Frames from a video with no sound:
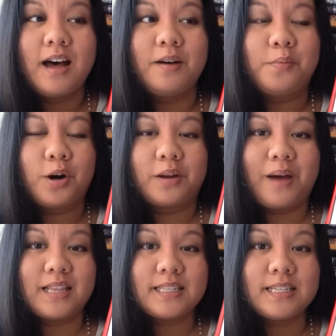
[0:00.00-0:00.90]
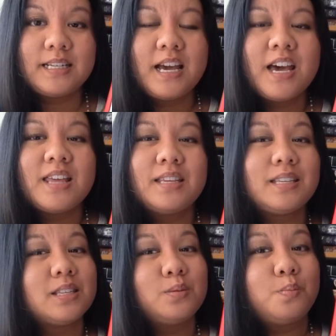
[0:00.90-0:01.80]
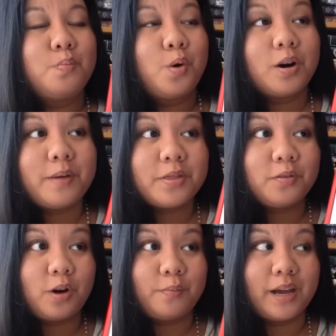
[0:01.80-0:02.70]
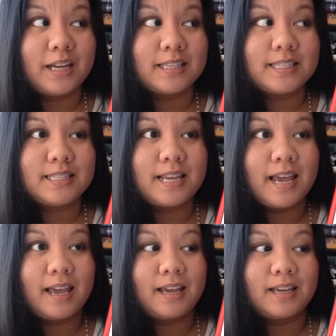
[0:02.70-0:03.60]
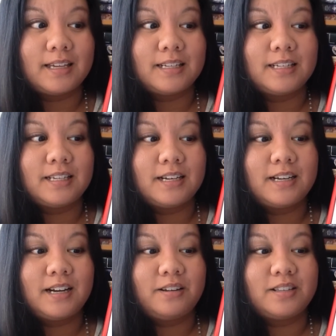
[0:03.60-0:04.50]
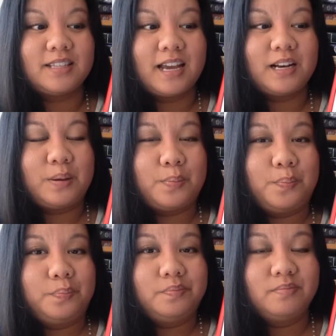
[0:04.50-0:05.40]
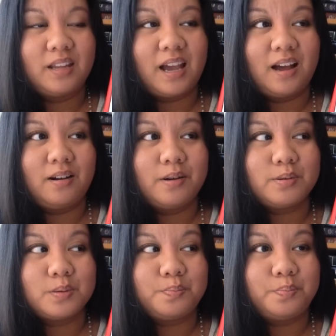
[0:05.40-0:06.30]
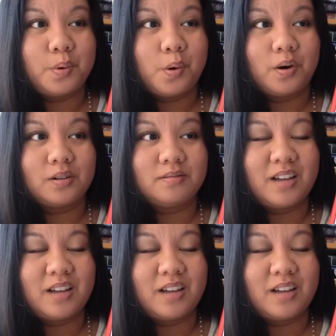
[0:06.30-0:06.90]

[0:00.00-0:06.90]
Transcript: uh, Morgan Matson. This is more about the romance, and I was kind of, yeah, I was bored.